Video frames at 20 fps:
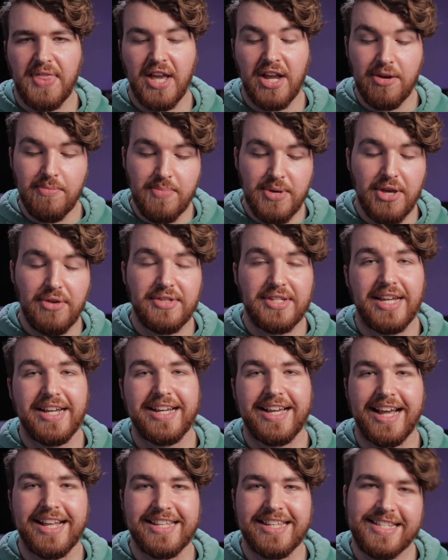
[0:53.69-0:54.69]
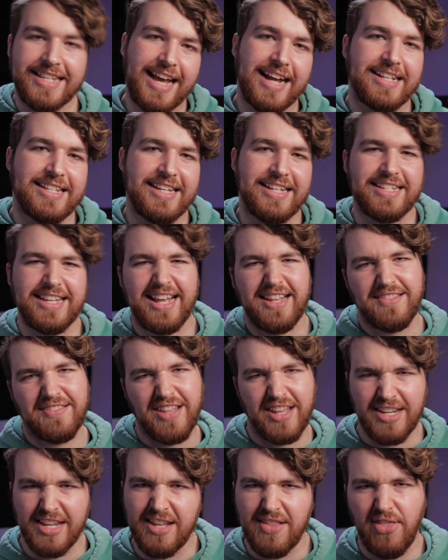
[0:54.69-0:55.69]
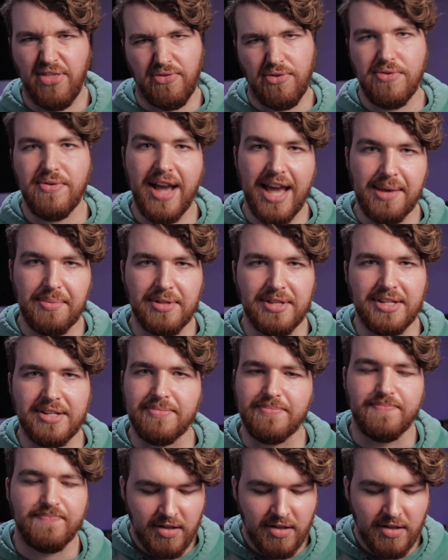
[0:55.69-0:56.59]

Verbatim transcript: the computer can detect it and send it through Ableton.